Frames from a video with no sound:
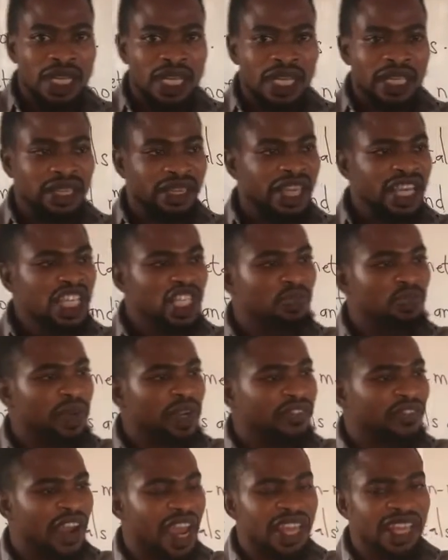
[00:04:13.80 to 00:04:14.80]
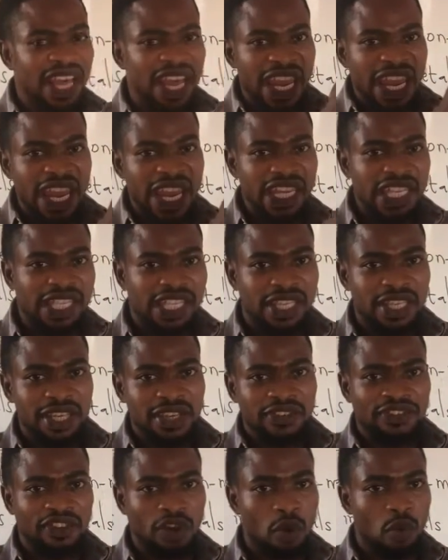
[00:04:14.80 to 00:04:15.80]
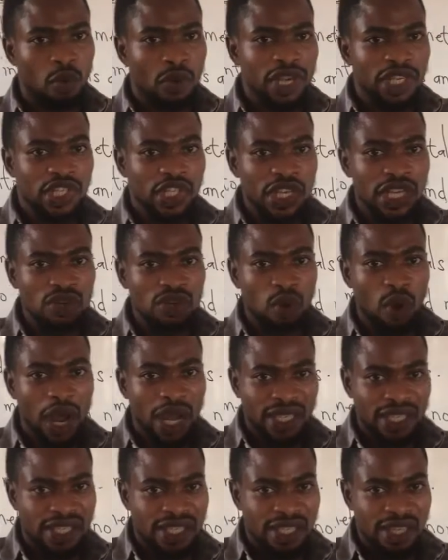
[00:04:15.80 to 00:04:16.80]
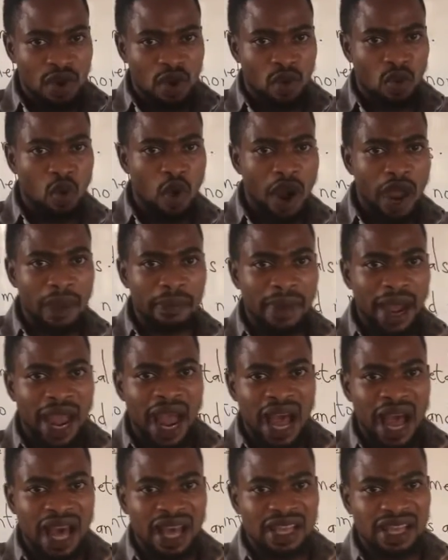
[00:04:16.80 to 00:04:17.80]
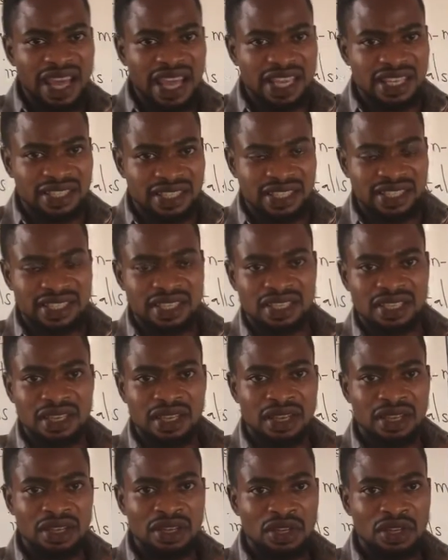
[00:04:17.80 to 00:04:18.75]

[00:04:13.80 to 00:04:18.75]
This prevents the heat from reaching what? Where my hand is.